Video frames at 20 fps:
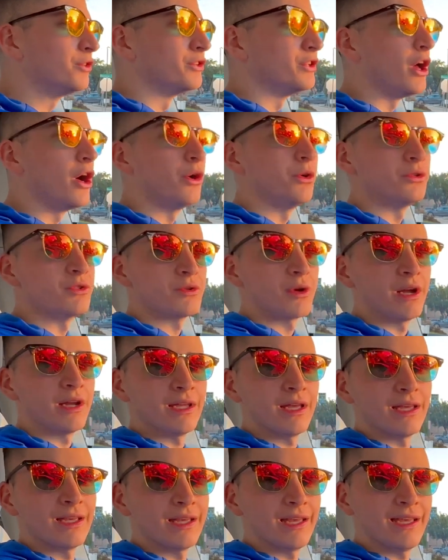knows, right?
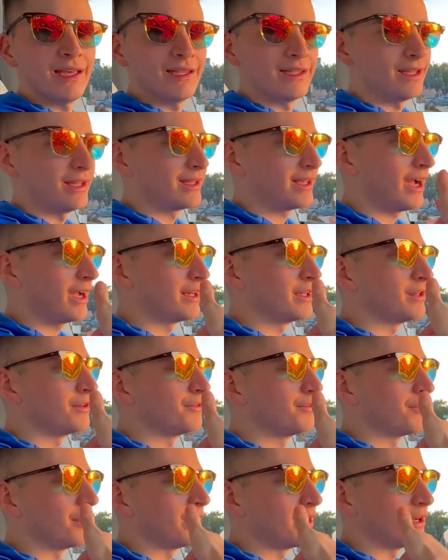It kind of
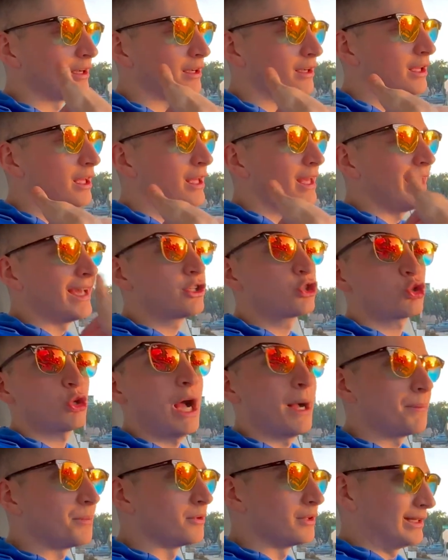
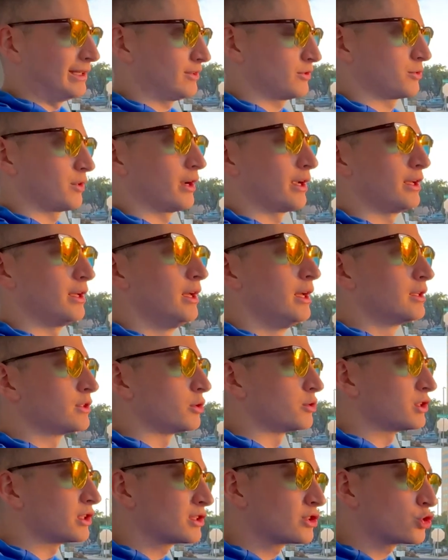extrapolates, right?
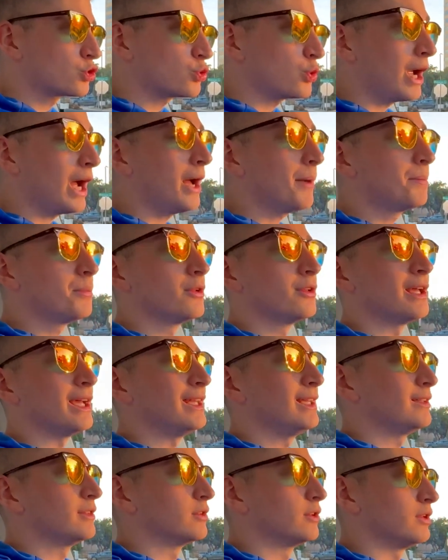So it's
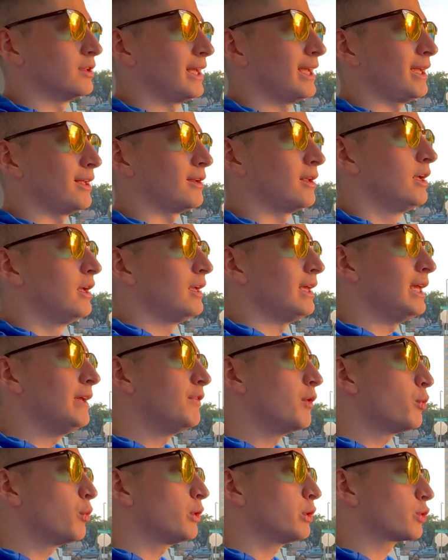extrapolating the lane.
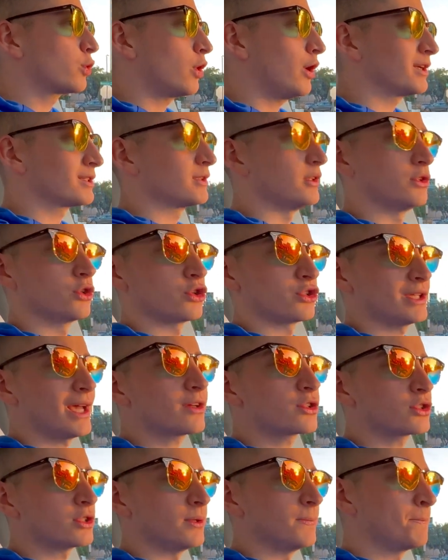Even when you cross the
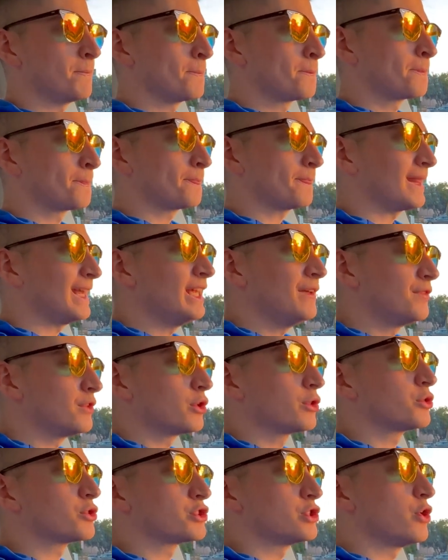intersection, even
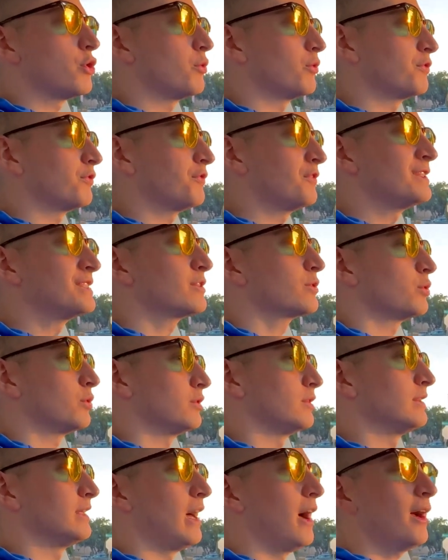though there's no physical
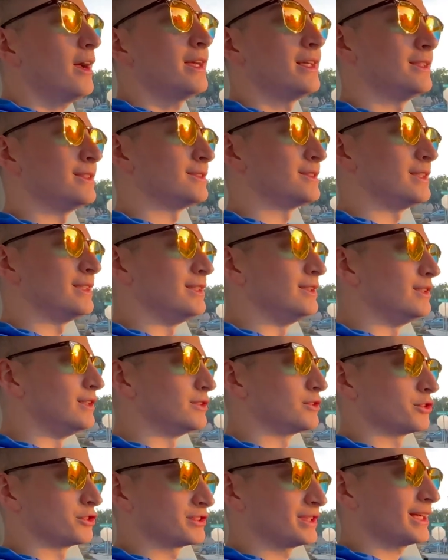lines in the
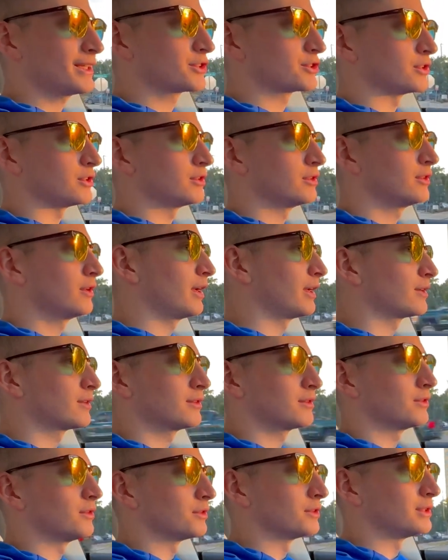intersection, like
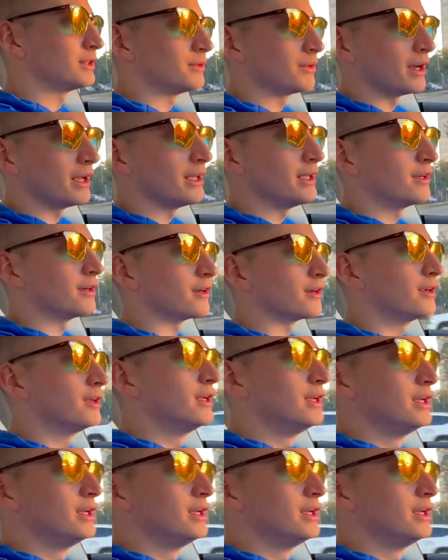you'll see right here,